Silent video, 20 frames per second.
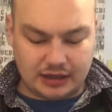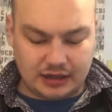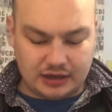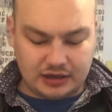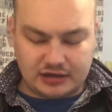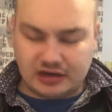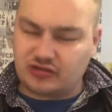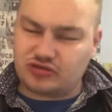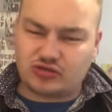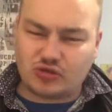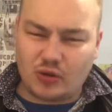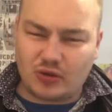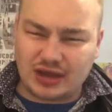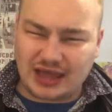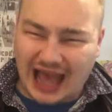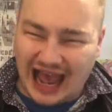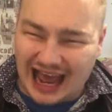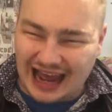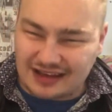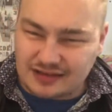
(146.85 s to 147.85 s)
this story
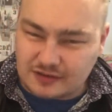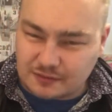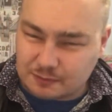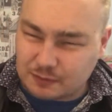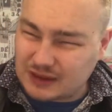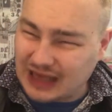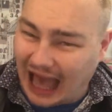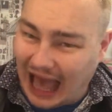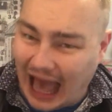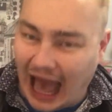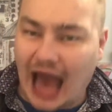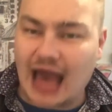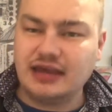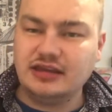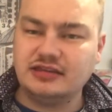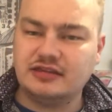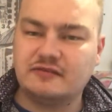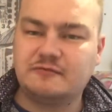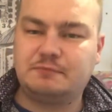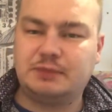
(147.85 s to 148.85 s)
has kind
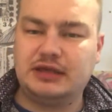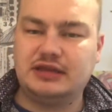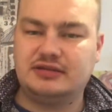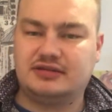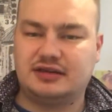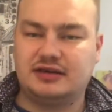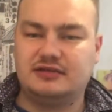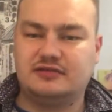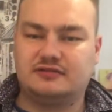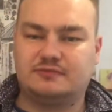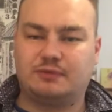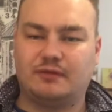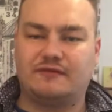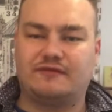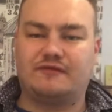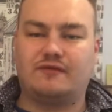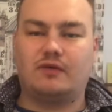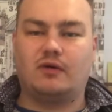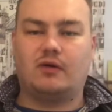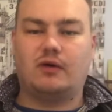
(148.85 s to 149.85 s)
of been teased
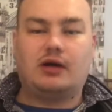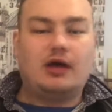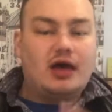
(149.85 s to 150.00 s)
before.